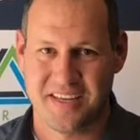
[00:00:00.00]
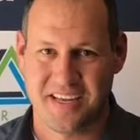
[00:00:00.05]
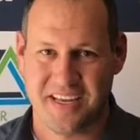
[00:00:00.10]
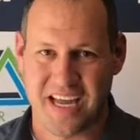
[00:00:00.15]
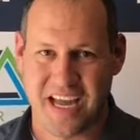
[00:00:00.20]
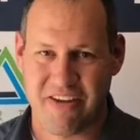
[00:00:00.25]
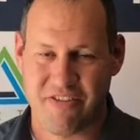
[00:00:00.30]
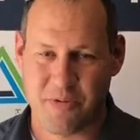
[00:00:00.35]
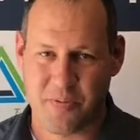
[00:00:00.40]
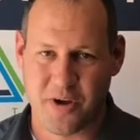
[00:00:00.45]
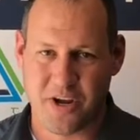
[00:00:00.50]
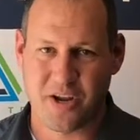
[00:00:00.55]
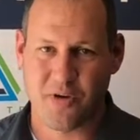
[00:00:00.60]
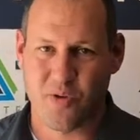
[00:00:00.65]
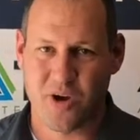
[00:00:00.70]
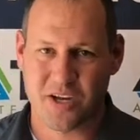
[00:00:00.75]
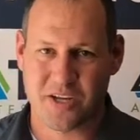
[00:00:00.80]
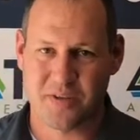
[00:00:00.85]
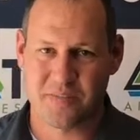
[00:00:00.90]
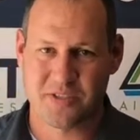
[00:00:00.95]
Hey everybody,
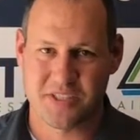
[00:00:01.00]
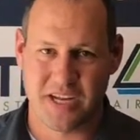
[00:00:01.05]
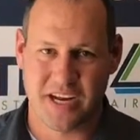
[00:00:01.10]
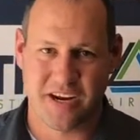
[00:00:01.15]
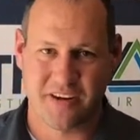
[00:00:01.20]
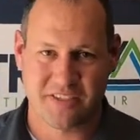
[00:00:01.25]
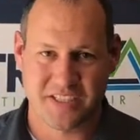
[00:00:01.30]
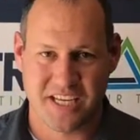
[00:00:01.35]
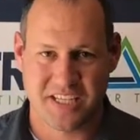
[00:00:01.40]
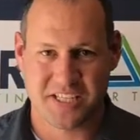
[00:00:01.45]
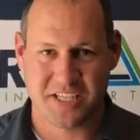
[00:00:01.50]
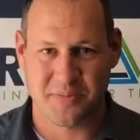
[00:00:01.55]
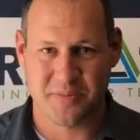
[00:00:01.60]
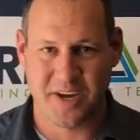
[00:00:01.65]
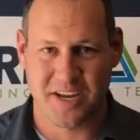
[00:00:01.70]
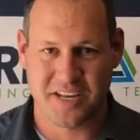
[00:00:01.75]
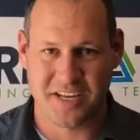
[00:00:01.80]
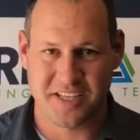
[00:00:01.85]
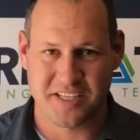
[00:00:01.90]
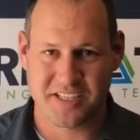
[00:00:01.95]
welcome to Air Testing
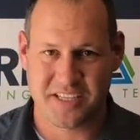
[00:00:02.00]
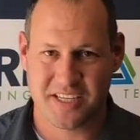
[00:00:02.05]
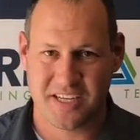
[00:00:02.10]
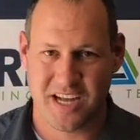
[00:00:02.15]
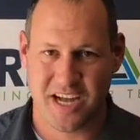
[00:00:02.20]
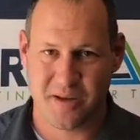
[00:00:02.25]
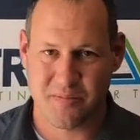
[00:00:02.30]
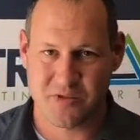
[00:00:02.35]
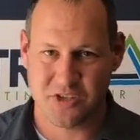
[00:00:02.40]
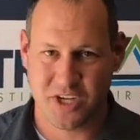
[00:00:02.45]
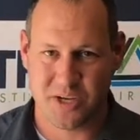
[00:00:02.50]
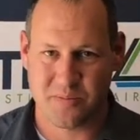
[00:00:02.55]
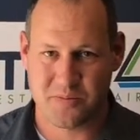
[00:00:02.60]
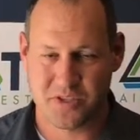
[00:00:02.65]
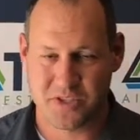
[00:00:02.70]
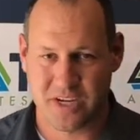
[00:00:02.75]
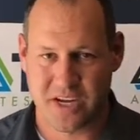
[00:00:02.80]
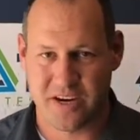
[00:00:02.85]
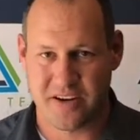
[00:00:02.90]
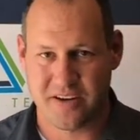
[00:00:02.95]
Made Easy. I'm
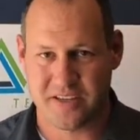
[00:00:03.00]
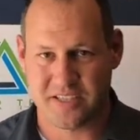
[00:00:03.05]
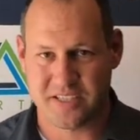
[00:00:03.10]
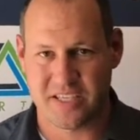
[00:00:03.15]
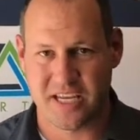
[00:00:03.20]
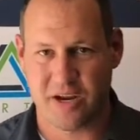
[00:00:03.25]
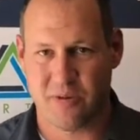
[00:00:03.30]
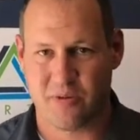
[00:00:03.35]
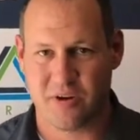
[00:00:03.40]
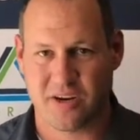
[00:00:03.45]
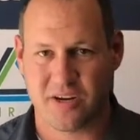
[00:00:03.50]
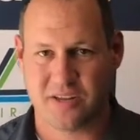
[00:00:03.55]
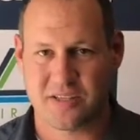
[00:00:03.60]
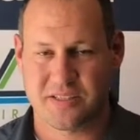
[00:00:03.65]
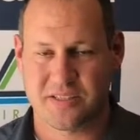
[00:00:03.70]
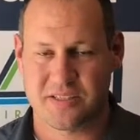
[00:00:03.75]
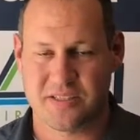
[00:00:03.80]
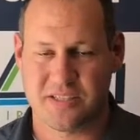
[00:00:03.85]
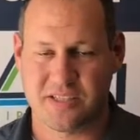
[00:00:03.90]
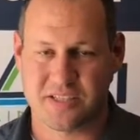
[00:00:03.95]
James Scher, and today we're going to
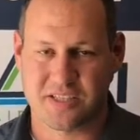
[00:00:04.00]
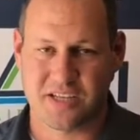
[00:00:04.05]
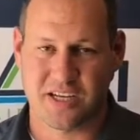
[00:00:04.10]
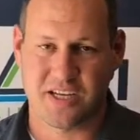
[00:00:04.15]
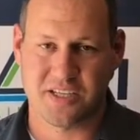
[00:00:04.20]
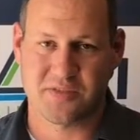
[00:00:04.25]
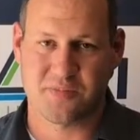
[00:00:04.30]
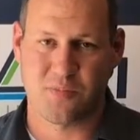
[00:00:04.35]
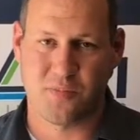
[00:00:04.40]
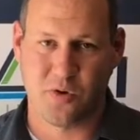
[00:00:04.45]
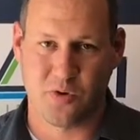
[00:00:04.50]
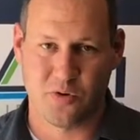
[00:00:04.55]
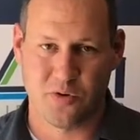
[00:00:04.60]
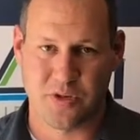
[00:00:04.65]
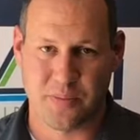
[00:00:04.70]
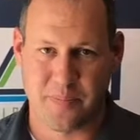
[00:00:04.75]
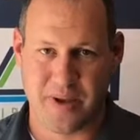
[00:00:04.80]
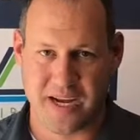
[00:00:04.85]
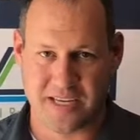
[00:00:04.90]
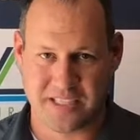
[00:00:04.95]
discuss mold
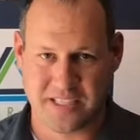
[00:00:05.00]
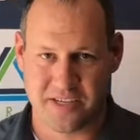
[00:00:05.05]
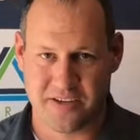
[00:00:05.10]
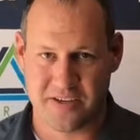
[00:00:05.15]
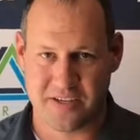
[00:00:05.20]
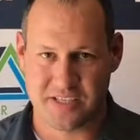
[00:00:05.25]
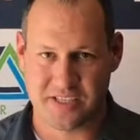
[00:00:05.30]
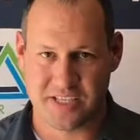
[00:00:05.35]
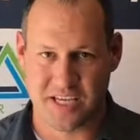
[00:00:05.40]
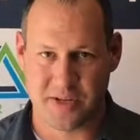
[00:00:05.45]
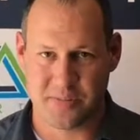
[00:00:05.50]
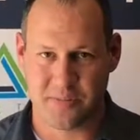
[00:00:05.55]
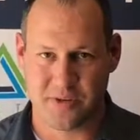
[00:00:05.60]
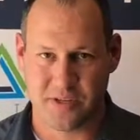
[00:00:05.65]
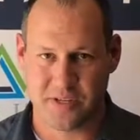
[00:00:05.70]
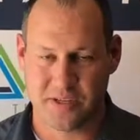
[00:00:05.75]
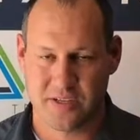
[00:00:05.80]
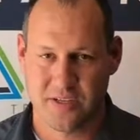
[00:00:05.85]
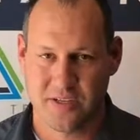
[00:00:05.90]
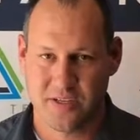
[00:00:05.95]
and bacteria
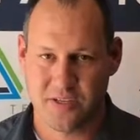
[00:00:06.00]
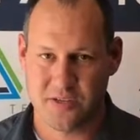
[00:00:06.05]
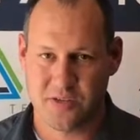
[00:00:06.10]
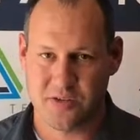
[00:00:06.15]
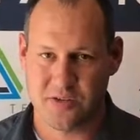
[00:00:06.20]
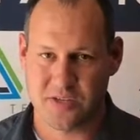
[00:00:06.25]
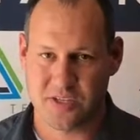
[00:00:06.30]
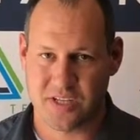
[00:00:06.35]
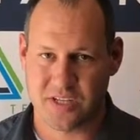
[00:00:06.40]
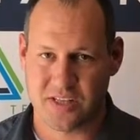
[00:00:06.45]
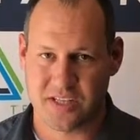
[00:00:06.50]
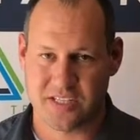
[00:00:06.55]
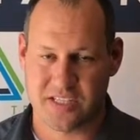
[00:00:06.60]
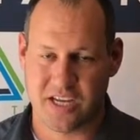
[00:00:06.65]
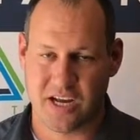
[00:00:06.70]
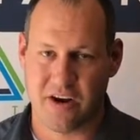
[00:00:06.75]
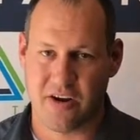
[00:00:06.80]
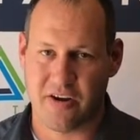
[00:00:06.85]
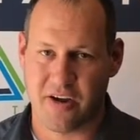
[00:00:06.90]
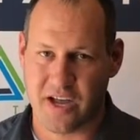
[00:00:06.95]
sampling using the
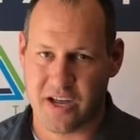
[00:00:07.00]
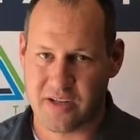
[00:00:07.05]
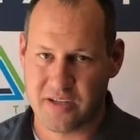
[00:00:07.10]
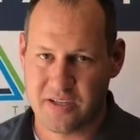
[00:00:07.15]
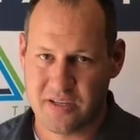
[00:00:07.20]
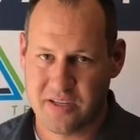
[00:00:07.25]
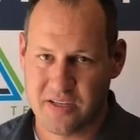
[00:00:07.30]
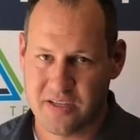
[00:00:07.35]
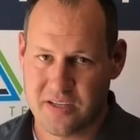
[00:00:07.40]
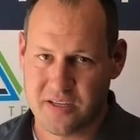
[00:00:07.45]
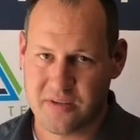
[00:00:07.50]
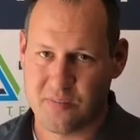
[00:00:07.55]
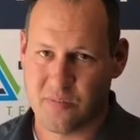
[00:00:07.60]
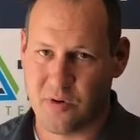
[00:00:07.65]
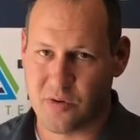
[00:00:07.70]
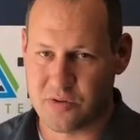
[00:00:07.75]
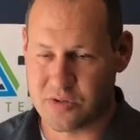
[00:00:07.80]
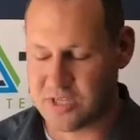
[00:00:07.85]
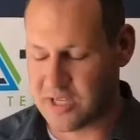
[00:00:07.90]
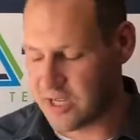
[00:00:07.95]
TRI
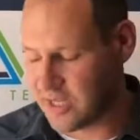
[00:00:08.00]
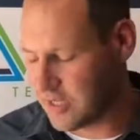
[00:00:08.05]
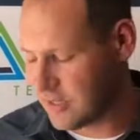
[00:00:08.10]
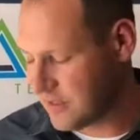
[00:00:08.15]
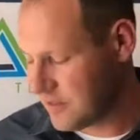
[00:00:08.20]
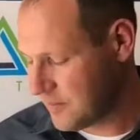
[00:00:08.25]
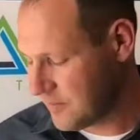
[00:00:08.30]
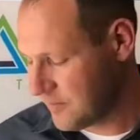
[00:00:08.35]
mold kit.